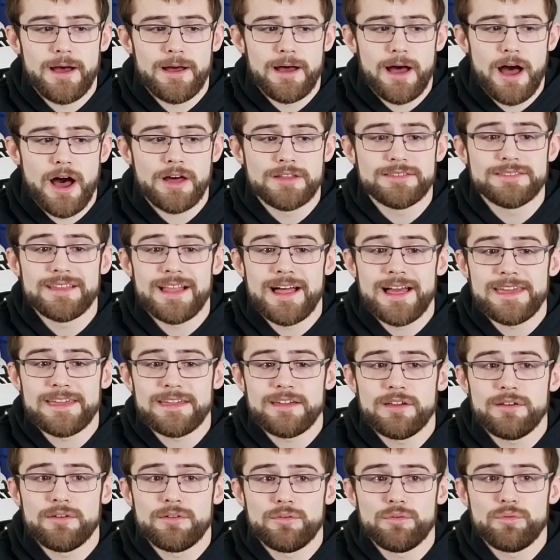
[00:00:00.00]

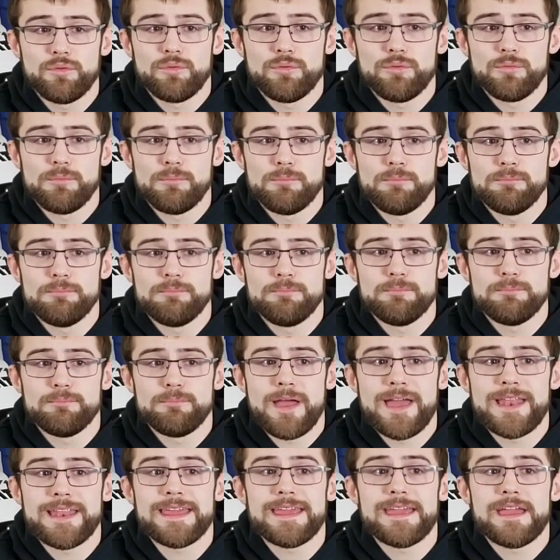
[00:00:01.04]
unlike
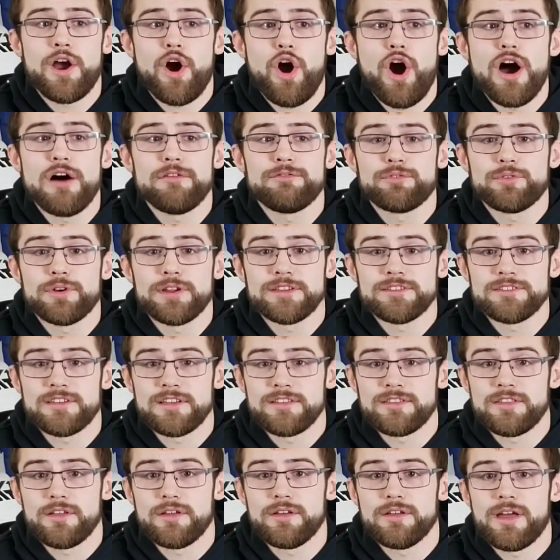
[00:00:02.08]
many offerings at
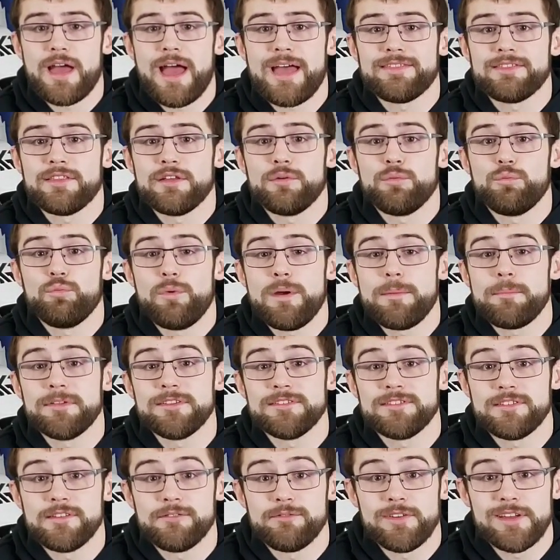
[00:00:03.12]
the women's
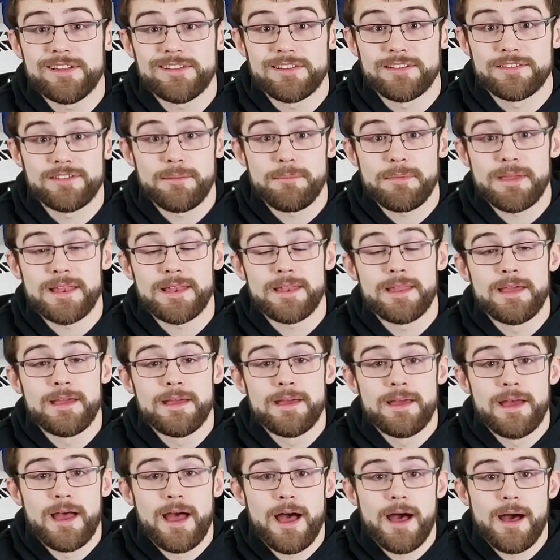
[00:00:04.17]
divisions. I mean,
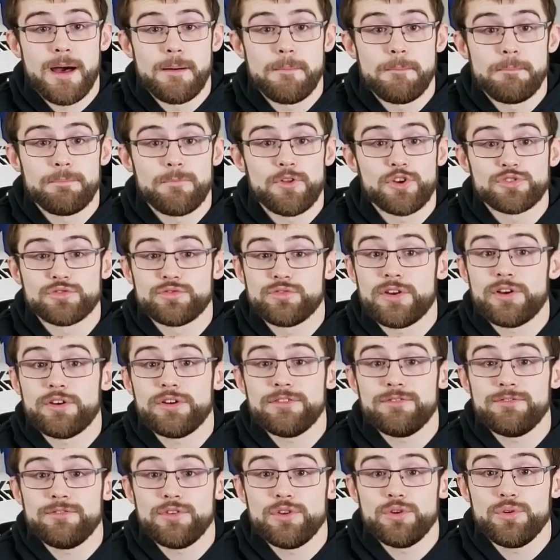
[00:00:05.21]
there's
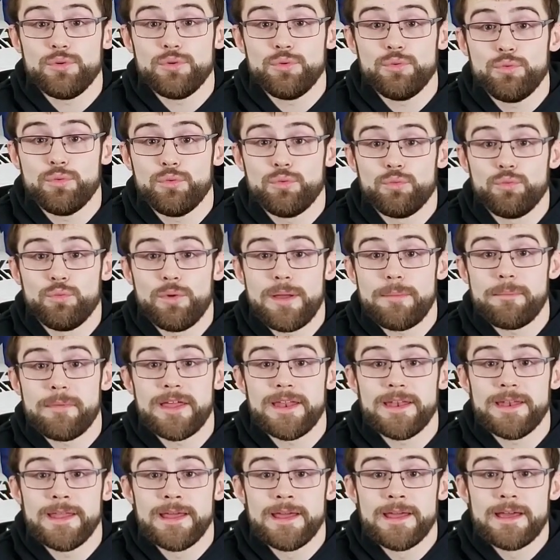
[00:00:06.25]
very few
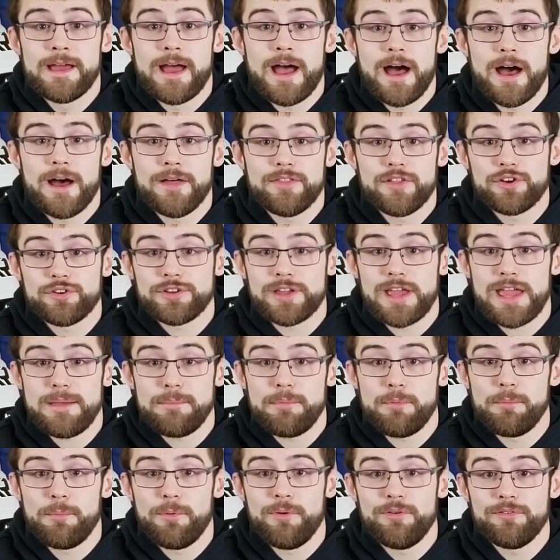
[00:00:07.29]
women that are
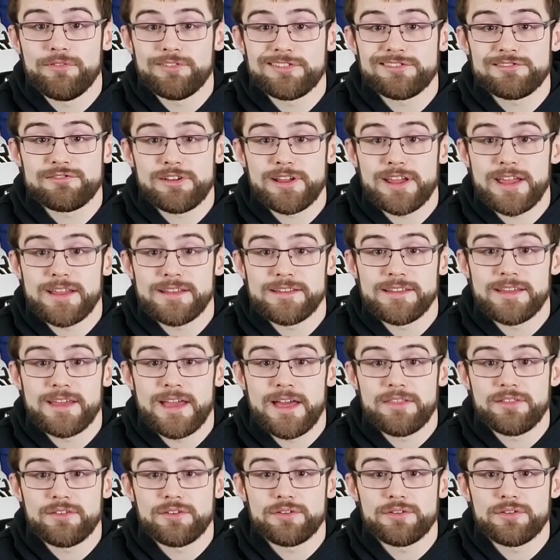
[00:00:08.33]
capable of stringing
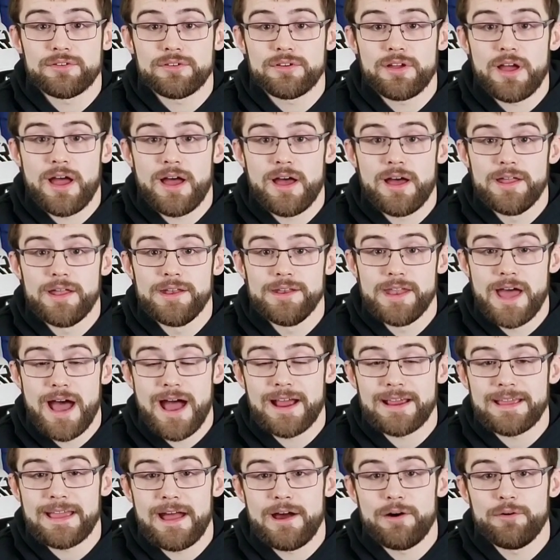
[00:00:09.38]
together
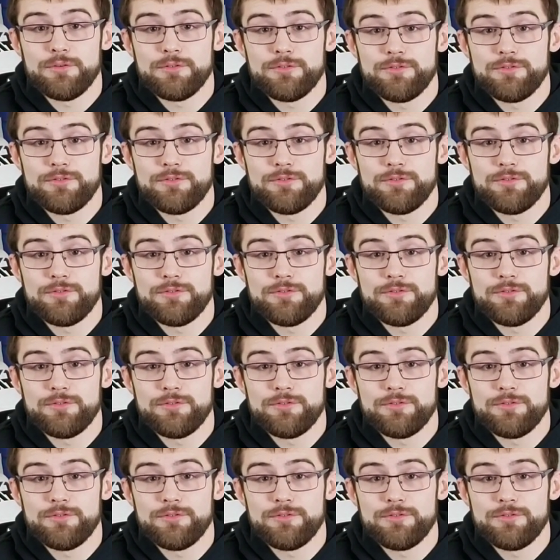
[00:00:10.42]
knockout